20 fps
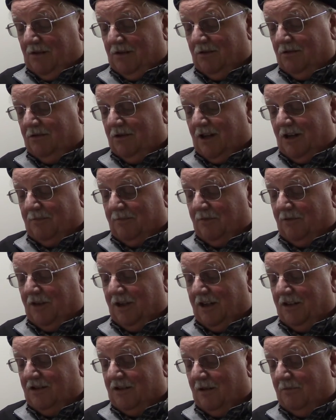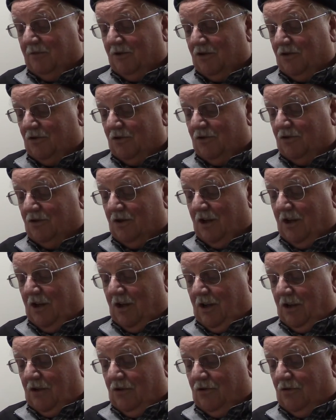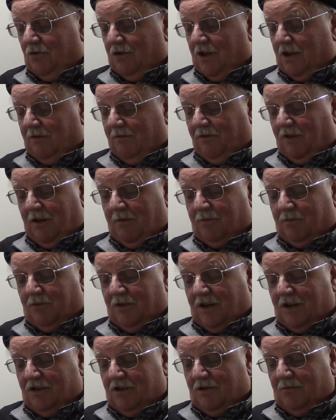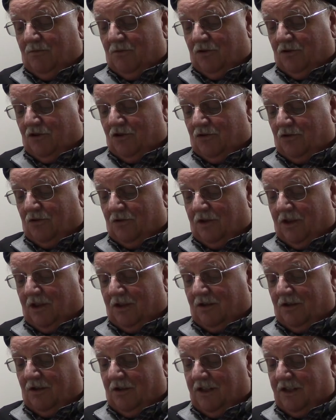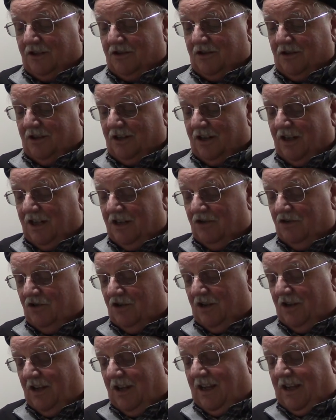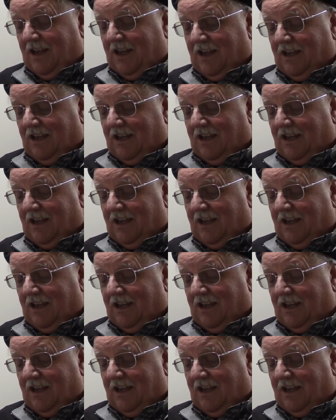Low operating temperatures Do not vaporize the moisture that collects in an engine,